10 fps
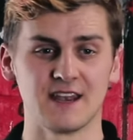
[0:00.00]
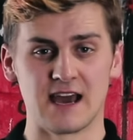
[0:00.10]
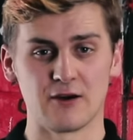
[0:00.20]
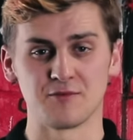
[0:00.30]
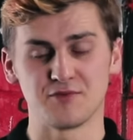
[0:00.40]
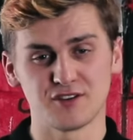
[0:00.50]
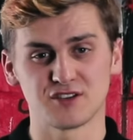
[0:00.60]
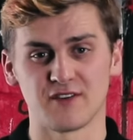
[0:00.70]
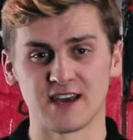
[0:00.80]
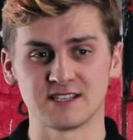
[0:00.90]
Now, the
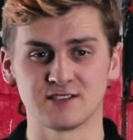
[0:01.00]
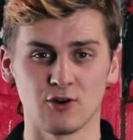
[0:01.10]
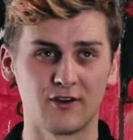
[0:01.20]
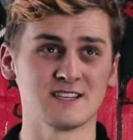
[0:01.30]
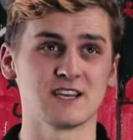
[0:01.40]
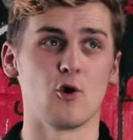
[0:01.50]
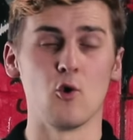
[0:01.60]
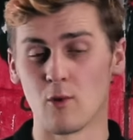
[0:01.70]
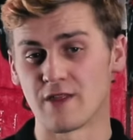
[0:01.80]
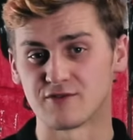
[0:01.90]
beauty of it is not only is it
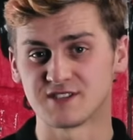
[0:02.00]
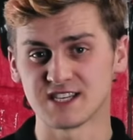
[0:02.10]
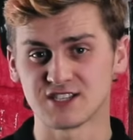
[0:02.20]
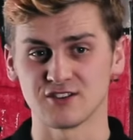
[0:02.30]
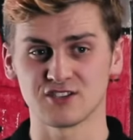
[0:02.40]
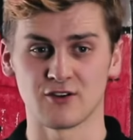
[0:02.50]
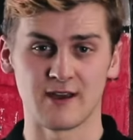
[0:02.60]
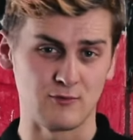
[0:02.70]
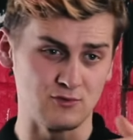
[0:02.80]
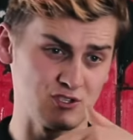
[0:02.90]
all weather resistant, so
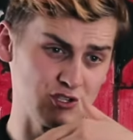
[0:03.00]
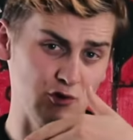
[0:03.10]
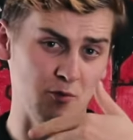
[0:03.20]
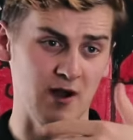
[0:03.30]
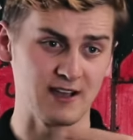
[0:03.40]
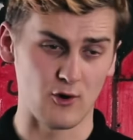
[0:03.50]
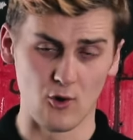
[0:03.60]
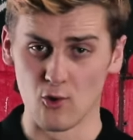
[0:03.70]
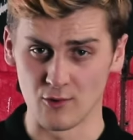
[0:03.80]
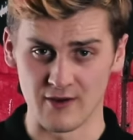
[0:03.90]
it will suit your bike
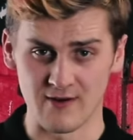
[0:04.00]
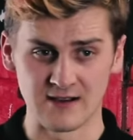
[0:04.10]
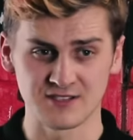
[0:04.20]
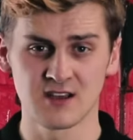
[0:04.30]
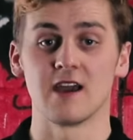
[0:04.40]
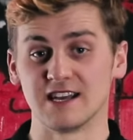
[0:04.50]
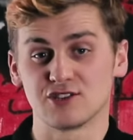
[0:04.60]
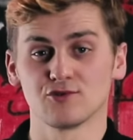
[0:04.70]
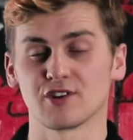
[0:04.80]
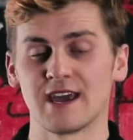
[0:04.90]
all year round,
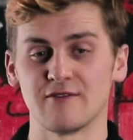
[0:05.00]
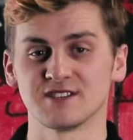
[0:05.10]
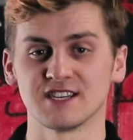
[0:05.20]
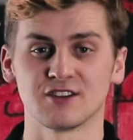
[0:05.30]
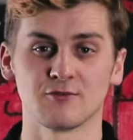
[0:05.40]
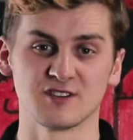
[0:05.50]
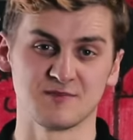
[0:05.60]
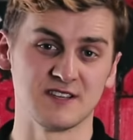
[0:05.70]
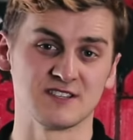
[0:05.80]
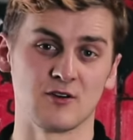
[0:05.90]
it's also heat resistant,
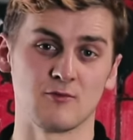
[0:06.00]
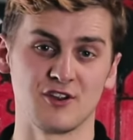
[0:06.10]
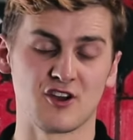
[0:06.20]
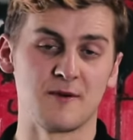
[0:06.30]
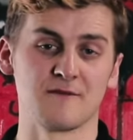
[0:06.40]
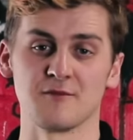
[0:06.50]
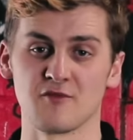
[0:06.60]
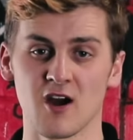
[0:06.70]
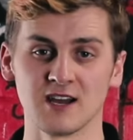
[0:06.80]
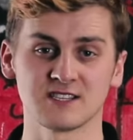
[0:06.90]
which means that when you come in from
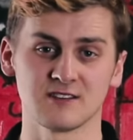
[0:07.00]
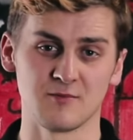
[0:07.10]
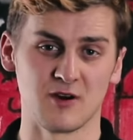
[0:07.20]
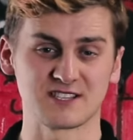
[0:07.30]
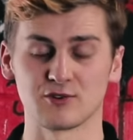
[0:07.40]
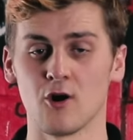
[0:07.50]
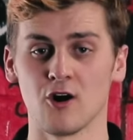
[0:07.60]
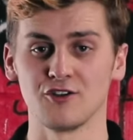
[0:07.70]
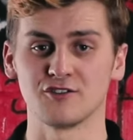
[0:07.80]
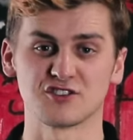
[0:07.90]
your ride, your bike's still
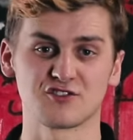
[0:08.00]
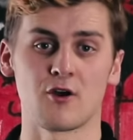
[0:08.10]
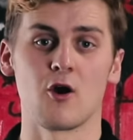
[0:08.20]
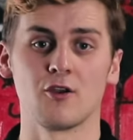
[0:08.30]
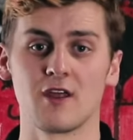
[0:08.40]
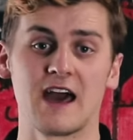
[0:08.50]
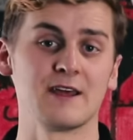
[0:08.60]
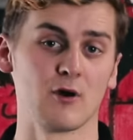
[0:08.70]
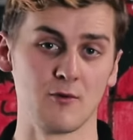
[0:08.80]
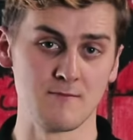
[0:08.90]
hot, you can just throw it on and
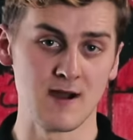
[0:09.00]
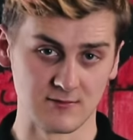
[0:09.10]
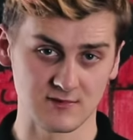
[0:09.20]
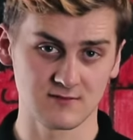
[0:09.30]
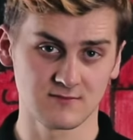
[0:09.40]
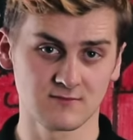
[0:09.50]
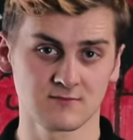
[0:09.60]
it won't melt.